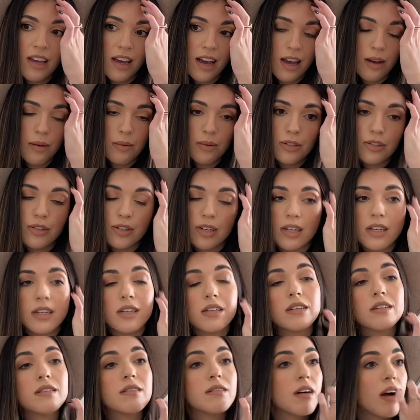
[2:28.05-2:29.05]
I would drink
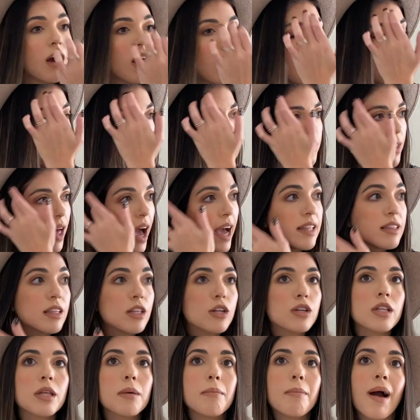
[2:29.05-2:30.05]
um, I
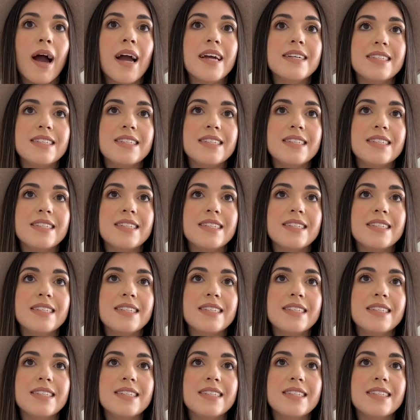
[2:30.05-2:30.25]
literally buy